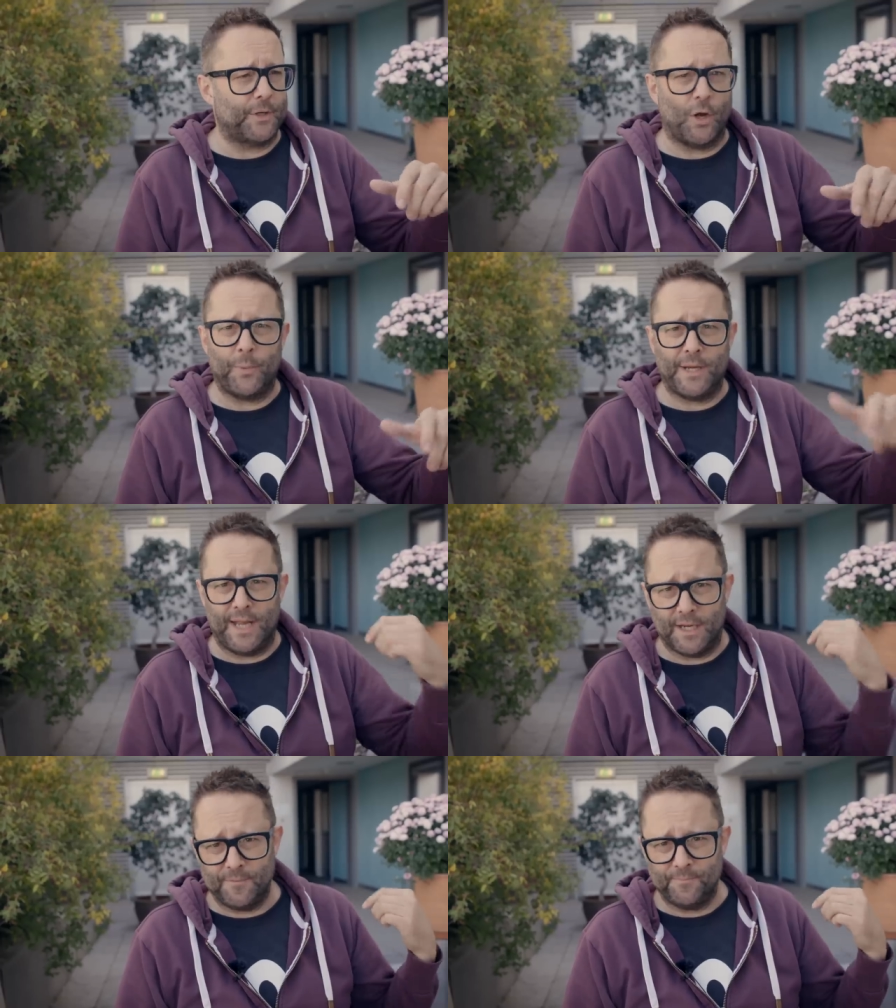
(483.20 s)

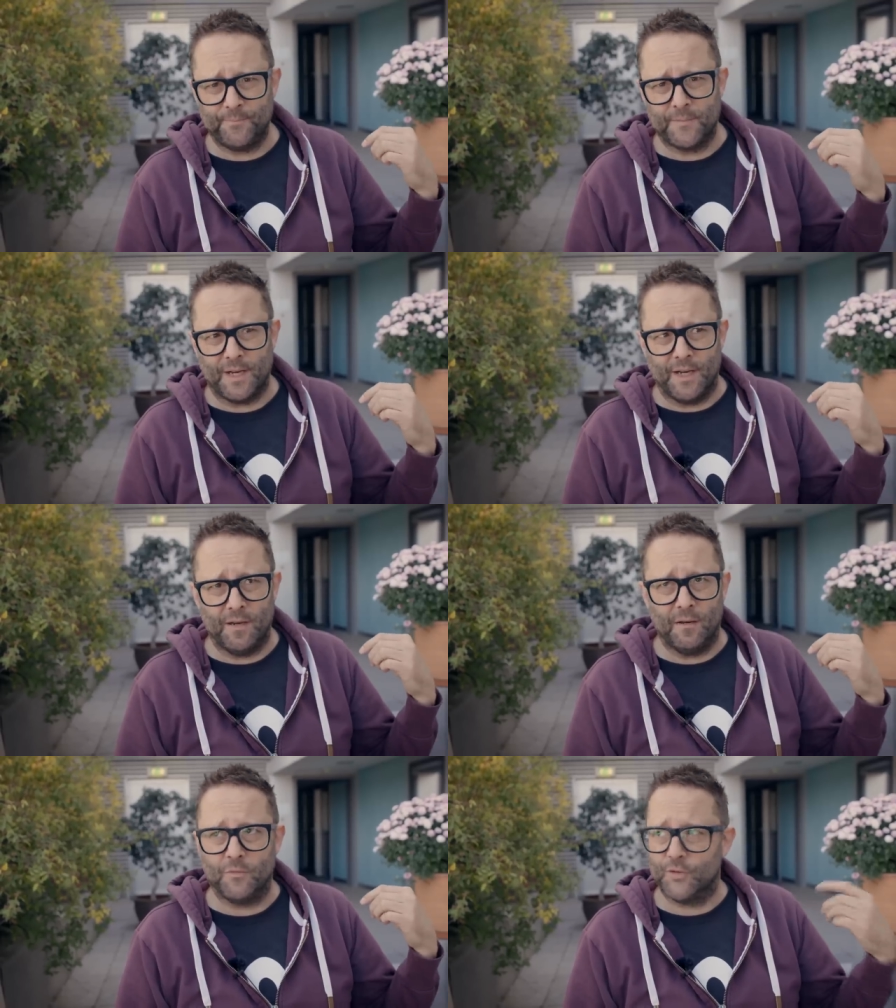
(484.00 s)
Copenhagen
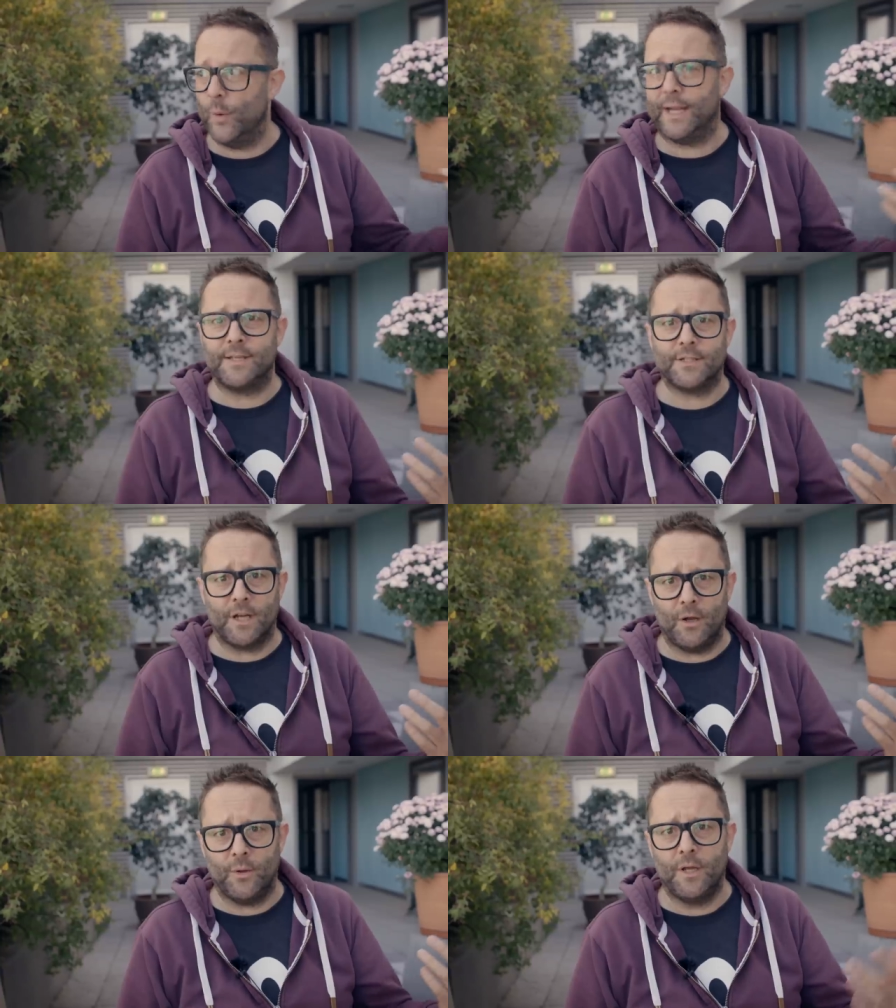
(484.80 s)
2 weekends
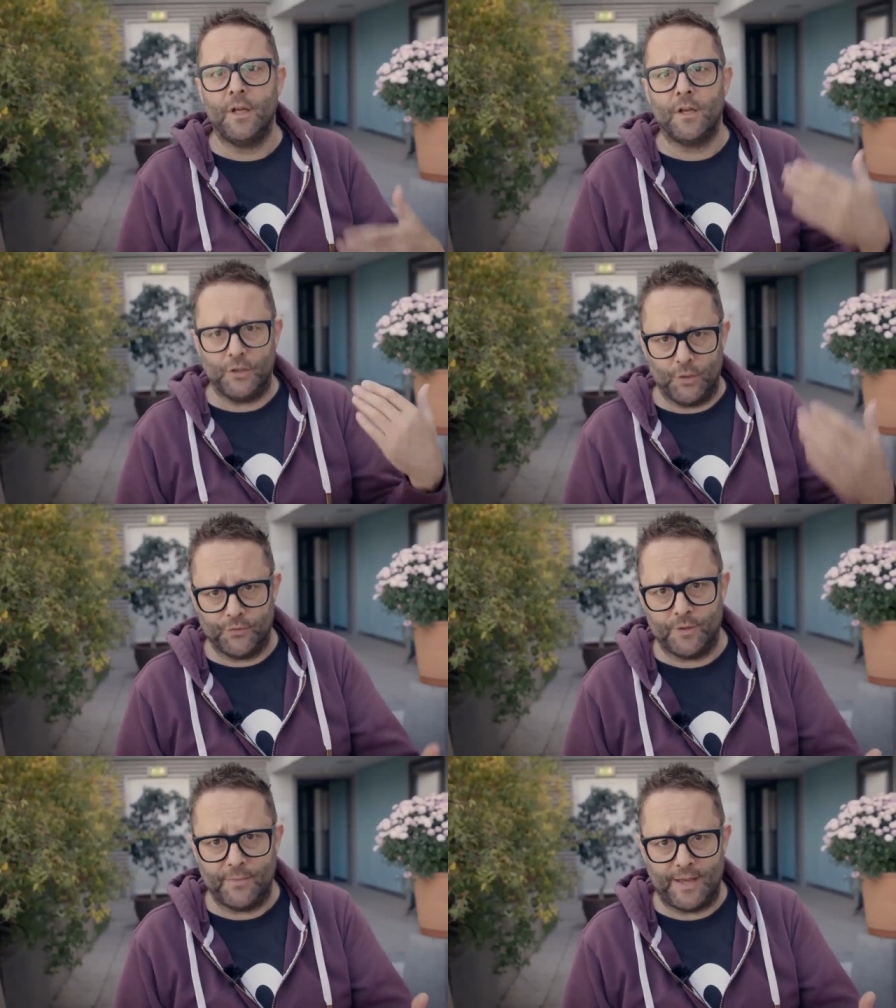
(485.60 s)
ago,
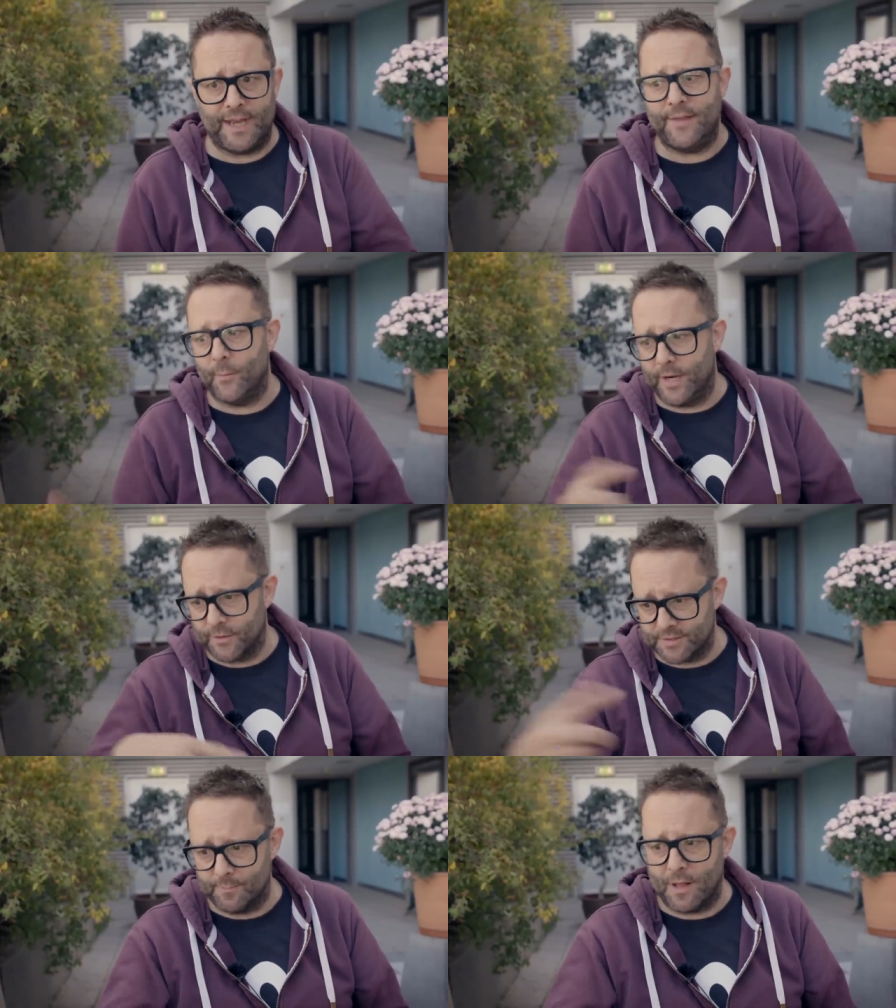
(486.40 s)
used them there, then went
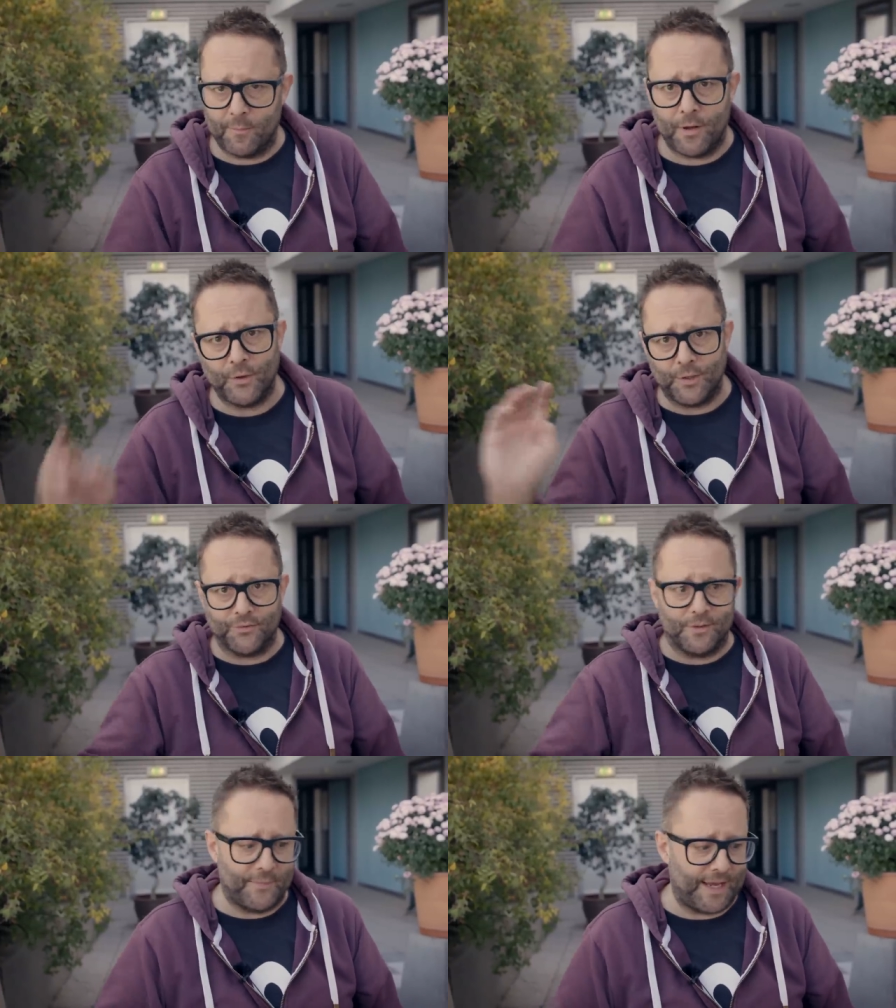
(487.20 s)
across to Malmo,
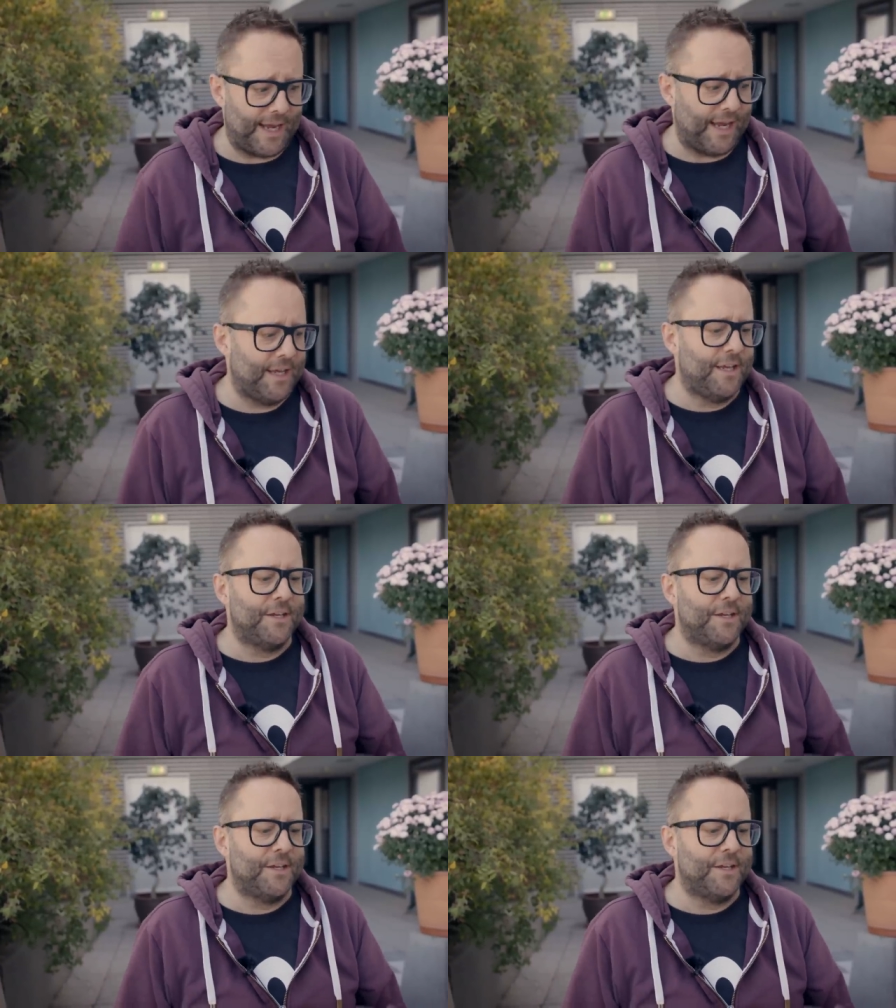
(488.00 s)
used them there.